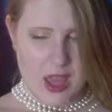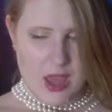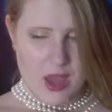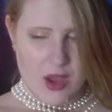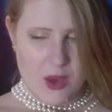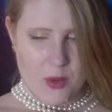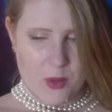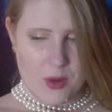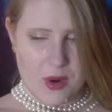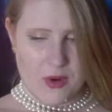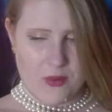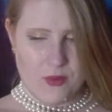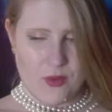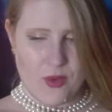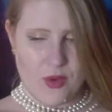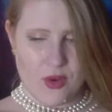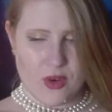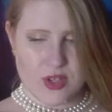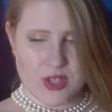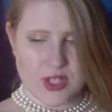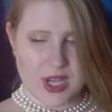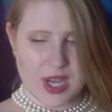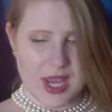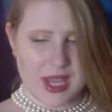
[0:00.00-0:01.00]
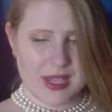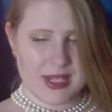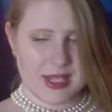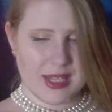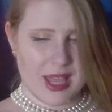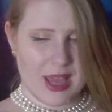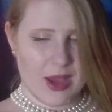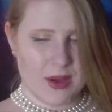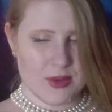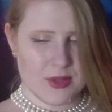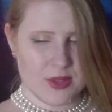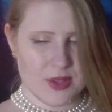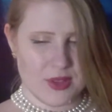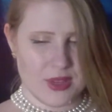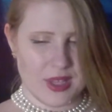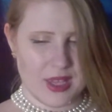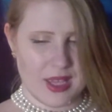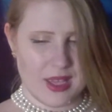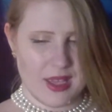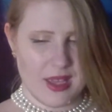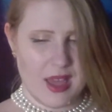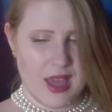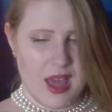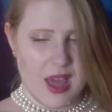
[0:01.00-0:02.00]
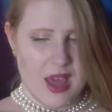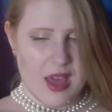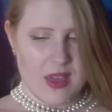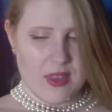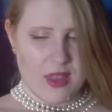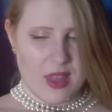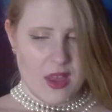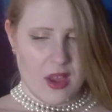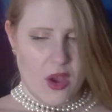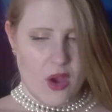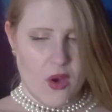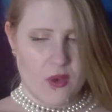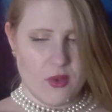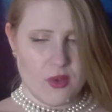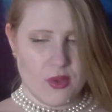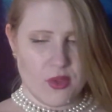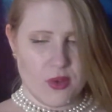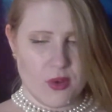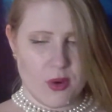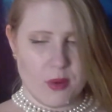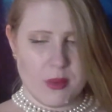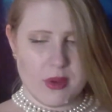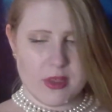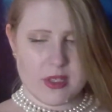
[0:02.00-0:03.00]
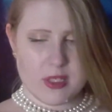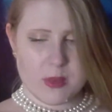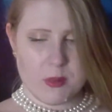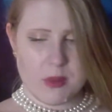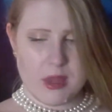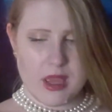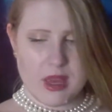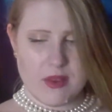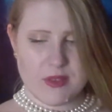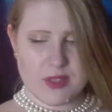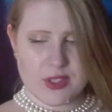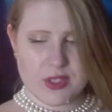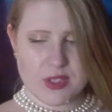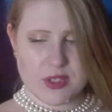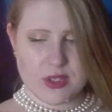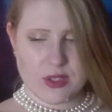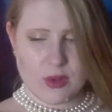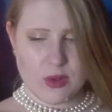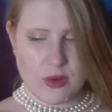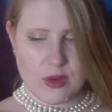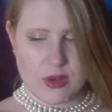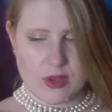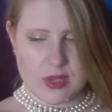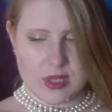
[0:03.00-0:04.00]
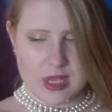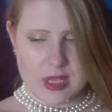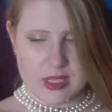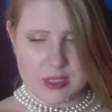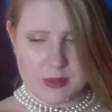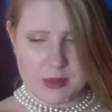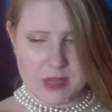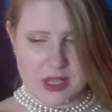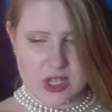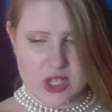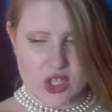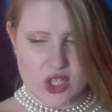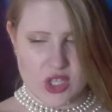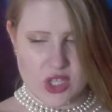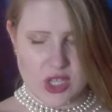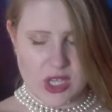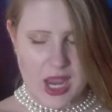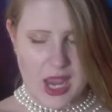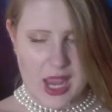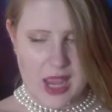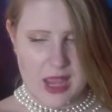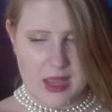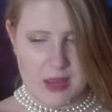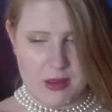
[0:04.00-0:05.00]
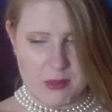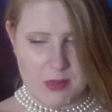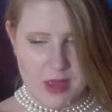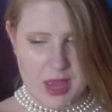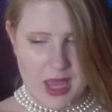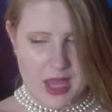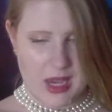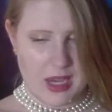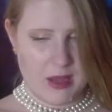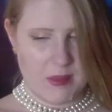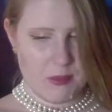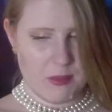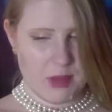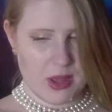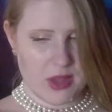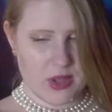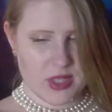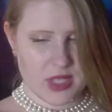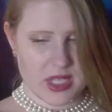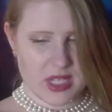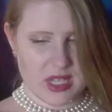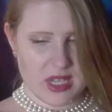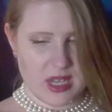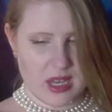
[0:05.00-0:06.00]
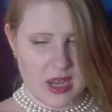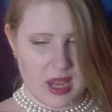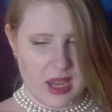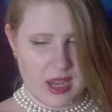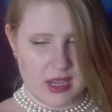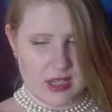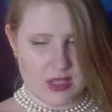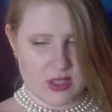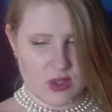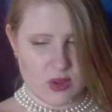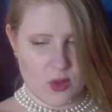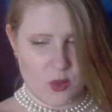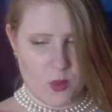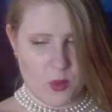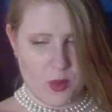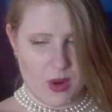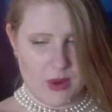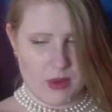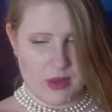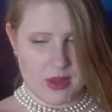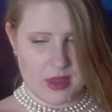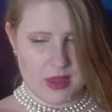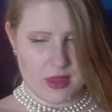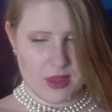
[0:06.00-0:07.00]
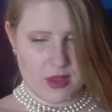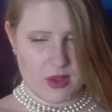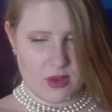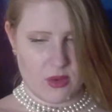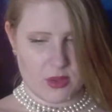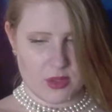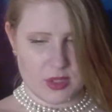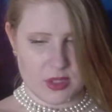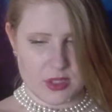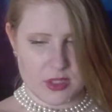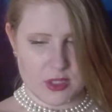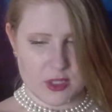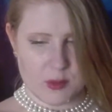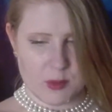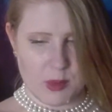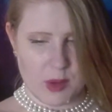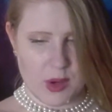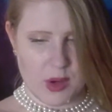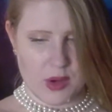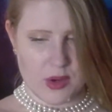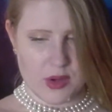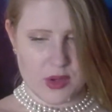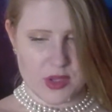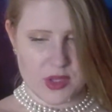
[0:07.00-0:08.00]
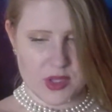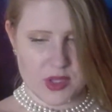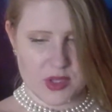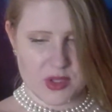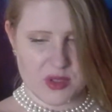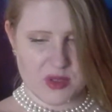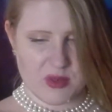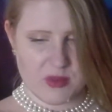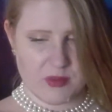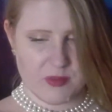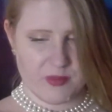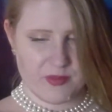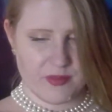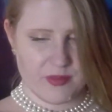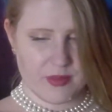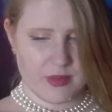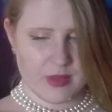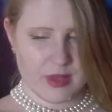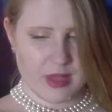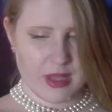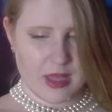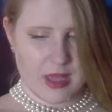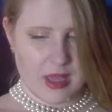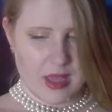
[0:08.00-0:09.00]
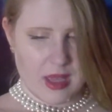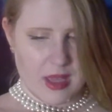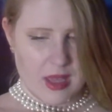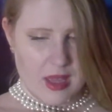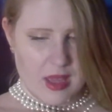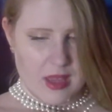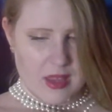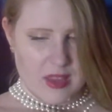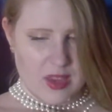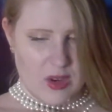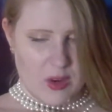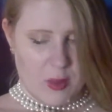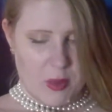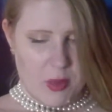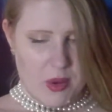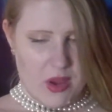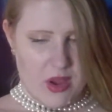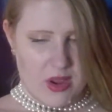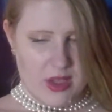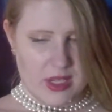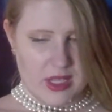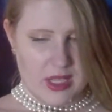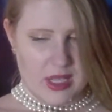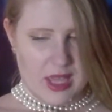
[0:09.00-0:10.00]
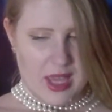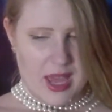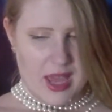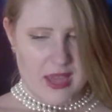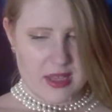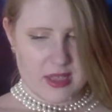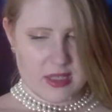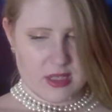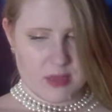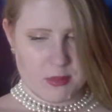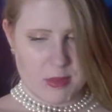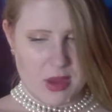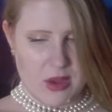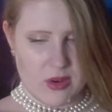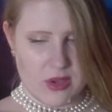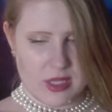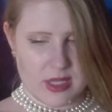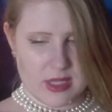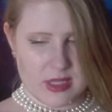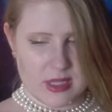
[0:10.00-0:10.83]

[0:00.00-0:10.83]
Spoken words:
Wherefore, should I encounter thee, thy overthrow must be of a sort as may shame any belted knight who weareth golden spurs. Thereupon he cast about his